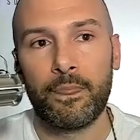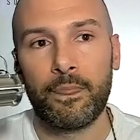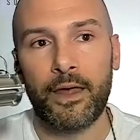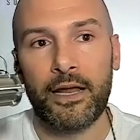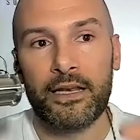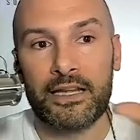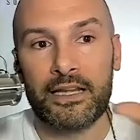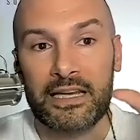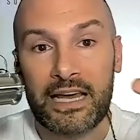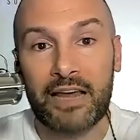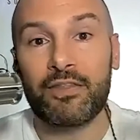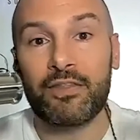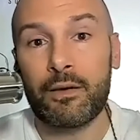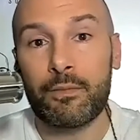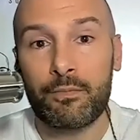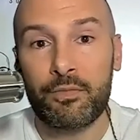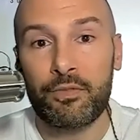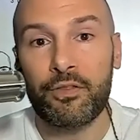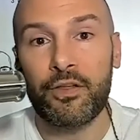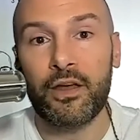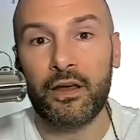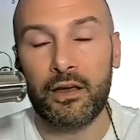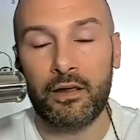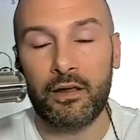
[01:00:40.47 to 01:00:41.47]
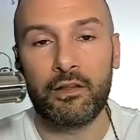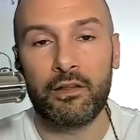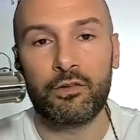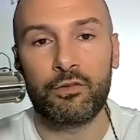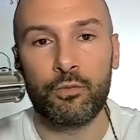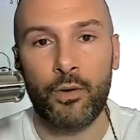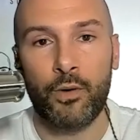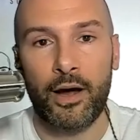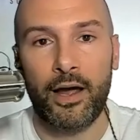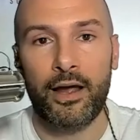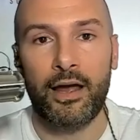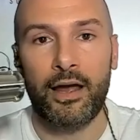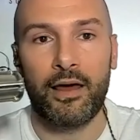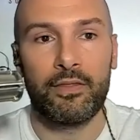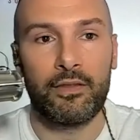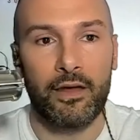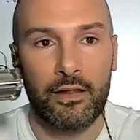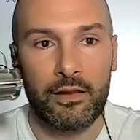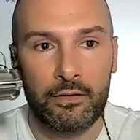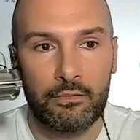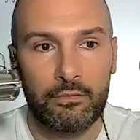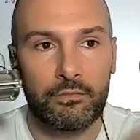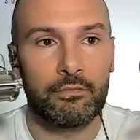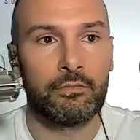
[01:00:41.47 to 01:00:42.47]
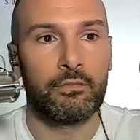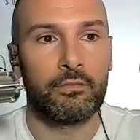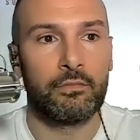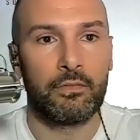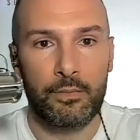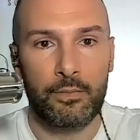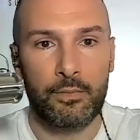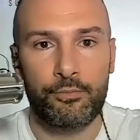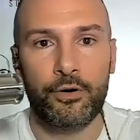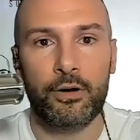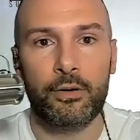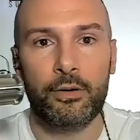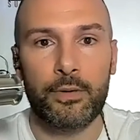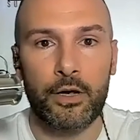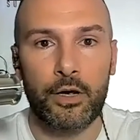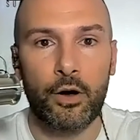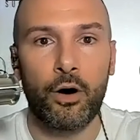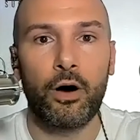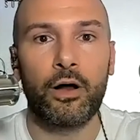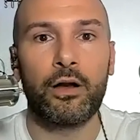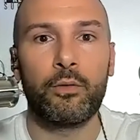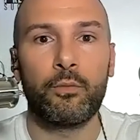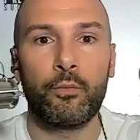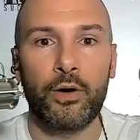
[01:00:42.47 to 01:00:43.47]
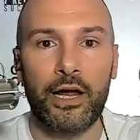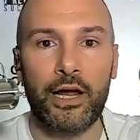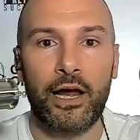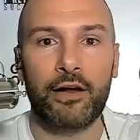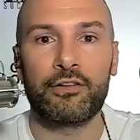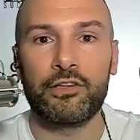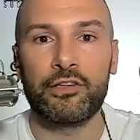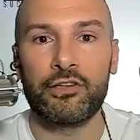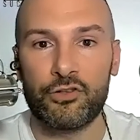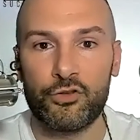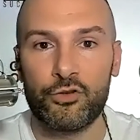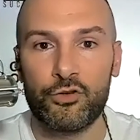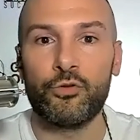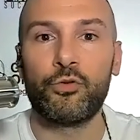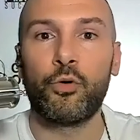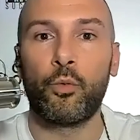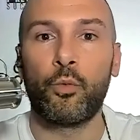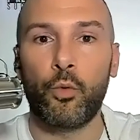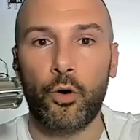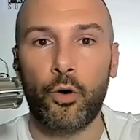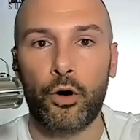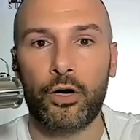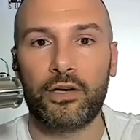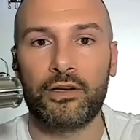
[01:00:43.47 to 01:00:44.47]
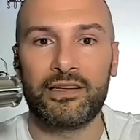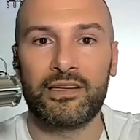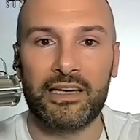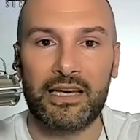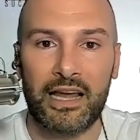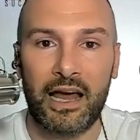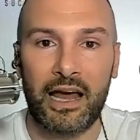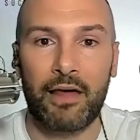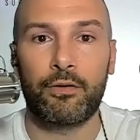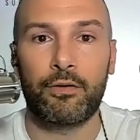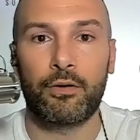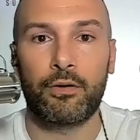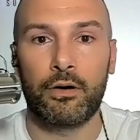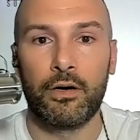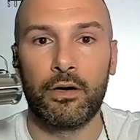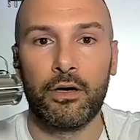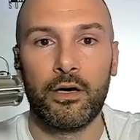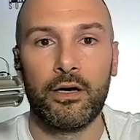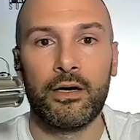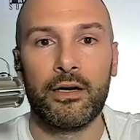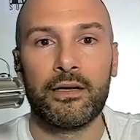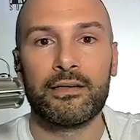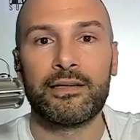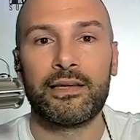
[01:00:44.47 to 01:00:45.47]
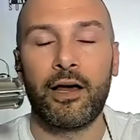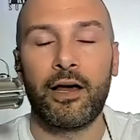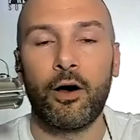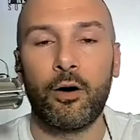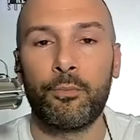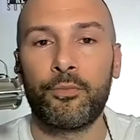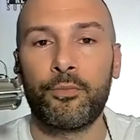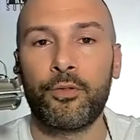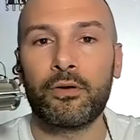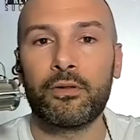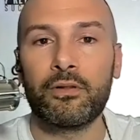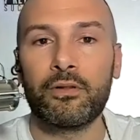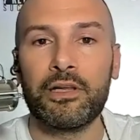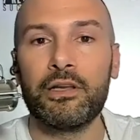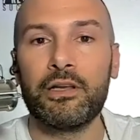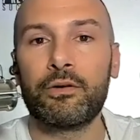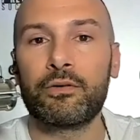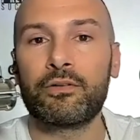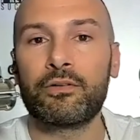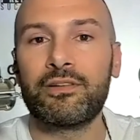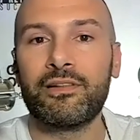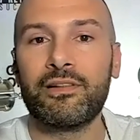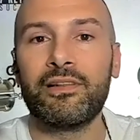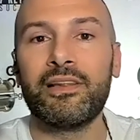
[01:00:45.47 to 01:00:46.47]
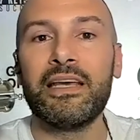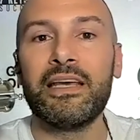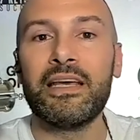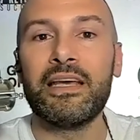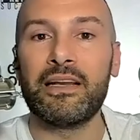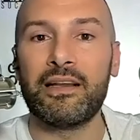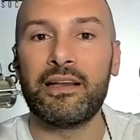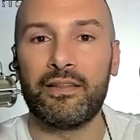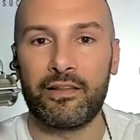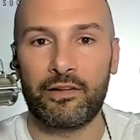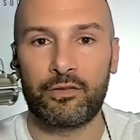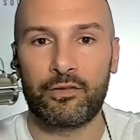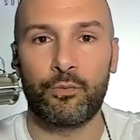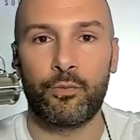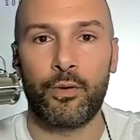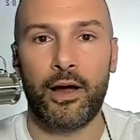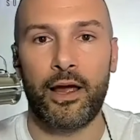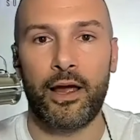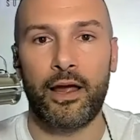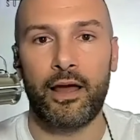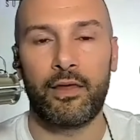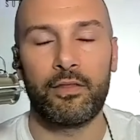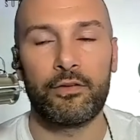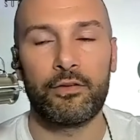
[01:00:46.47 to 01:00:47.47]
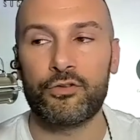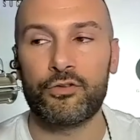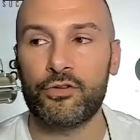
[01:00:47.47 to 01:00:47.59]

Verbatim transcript: And get them thinking this way, and then they bring me on and we actually do the work together to help their leaders lead in this way. And the